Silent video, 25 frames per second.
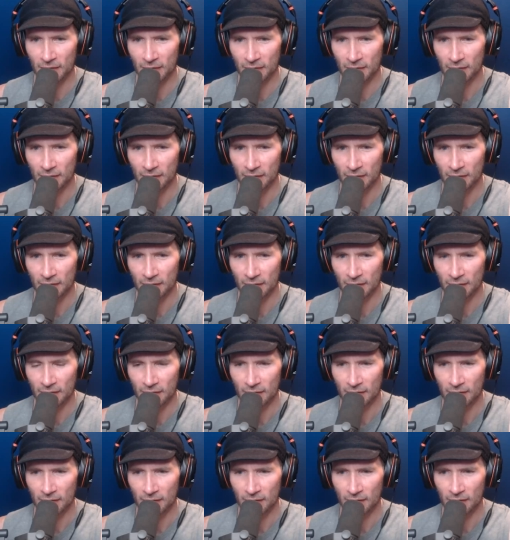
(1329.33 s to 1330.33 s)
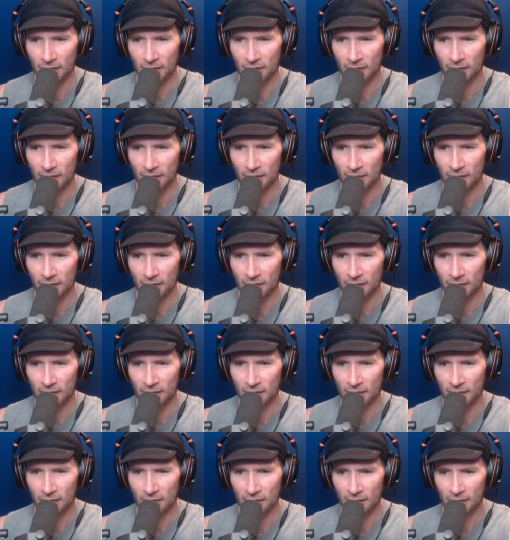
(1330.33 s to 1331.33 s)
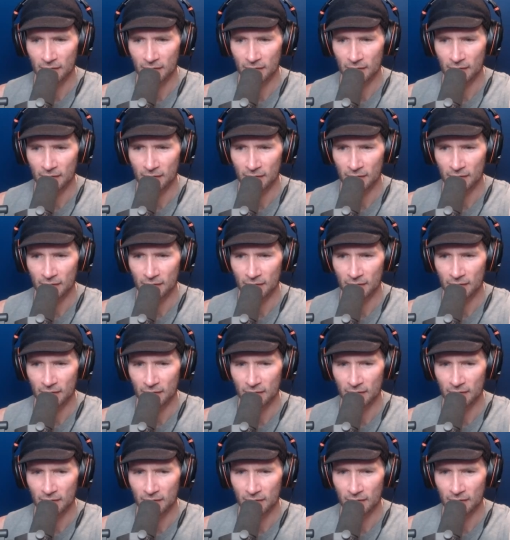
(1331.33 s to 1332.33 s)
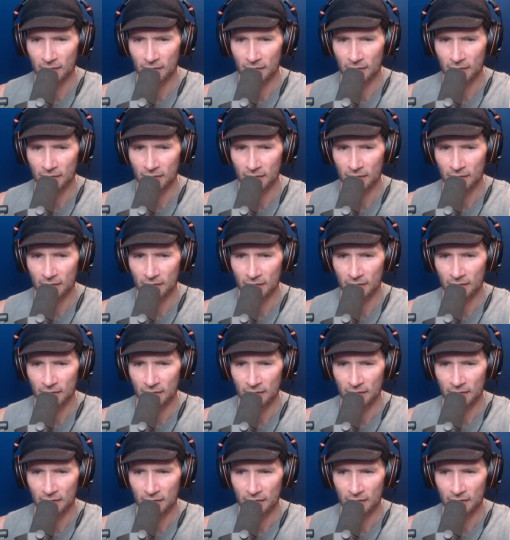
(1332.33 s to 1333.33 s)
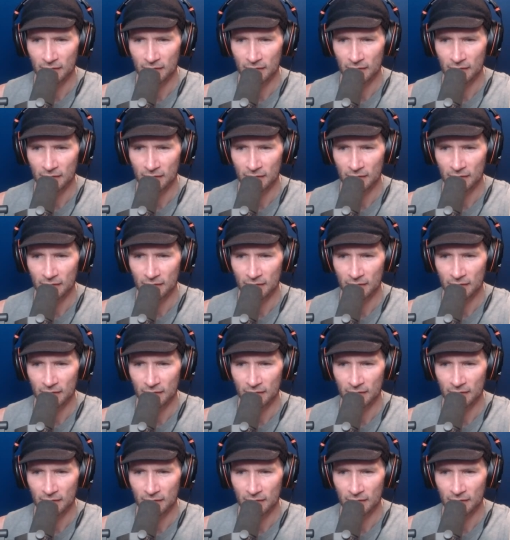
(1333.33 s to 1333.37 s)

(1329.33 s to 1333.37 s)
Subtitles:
[no speech]